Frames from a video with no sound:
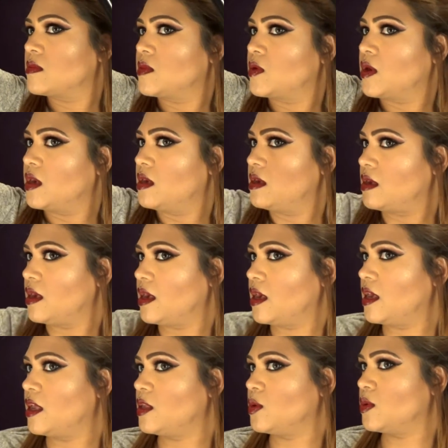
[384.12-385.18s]
Okay,
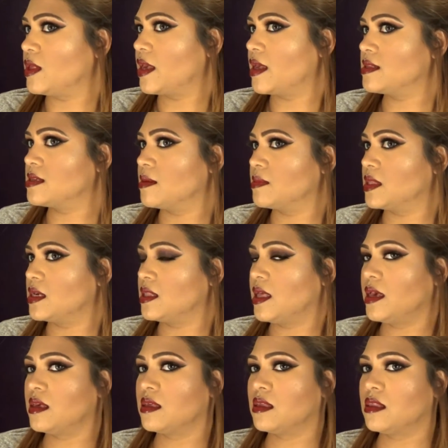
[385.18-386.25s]
and you'll get something
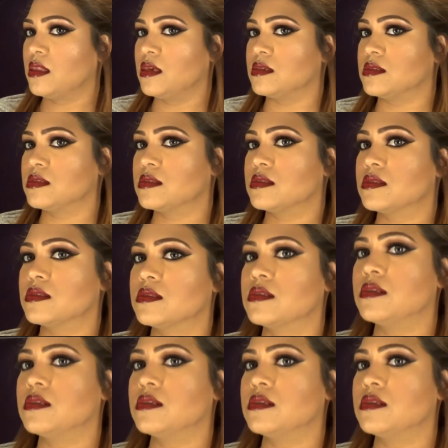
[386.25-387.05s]
like this.